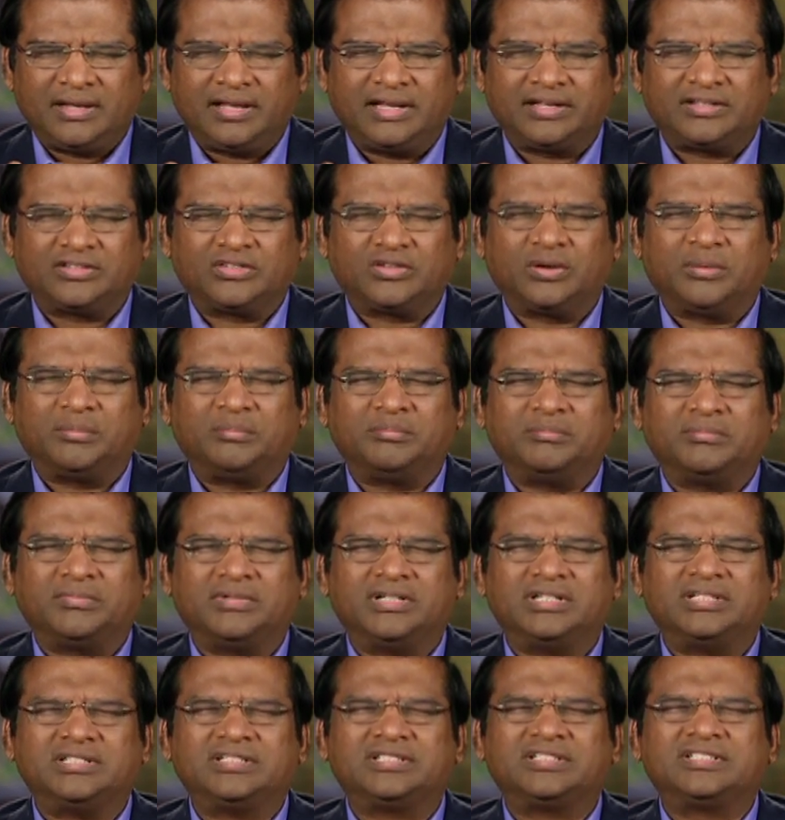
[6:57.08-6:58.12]
Let your
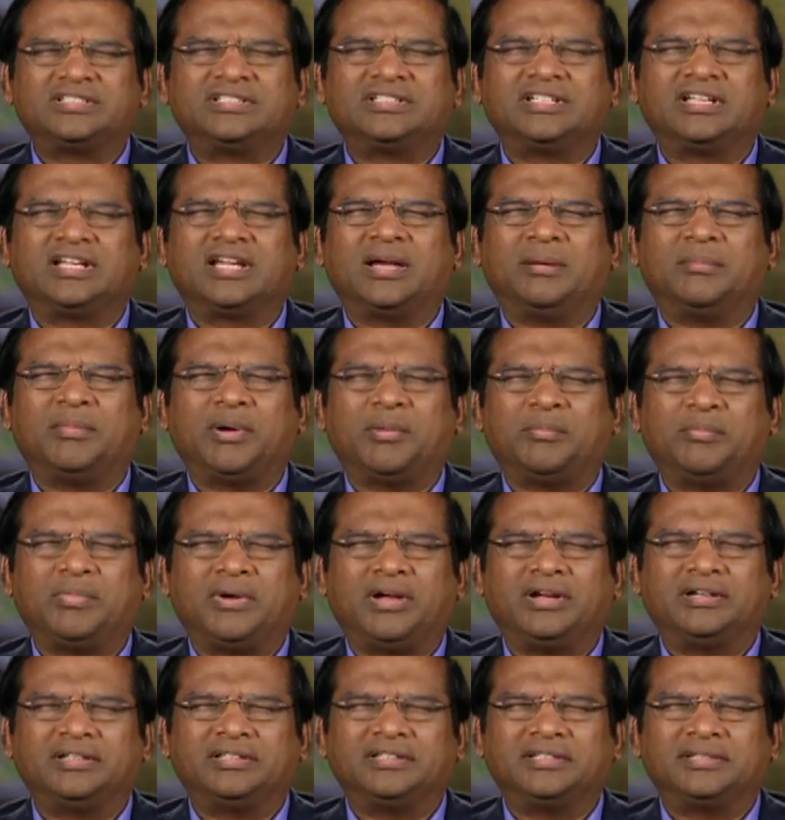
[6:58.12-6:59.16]
mercy come
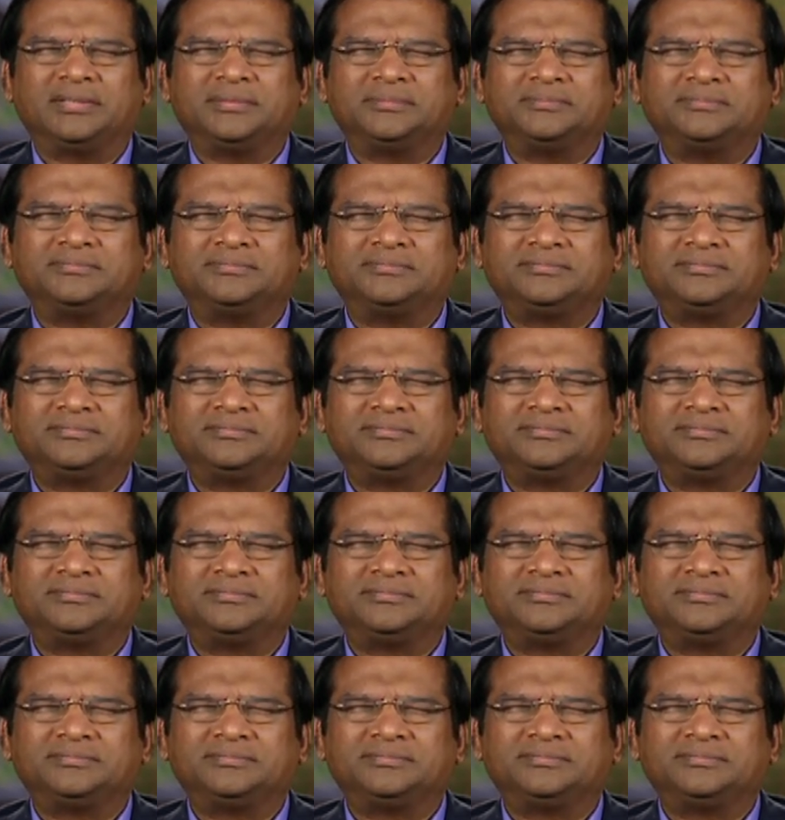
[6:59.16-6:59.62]
upon them.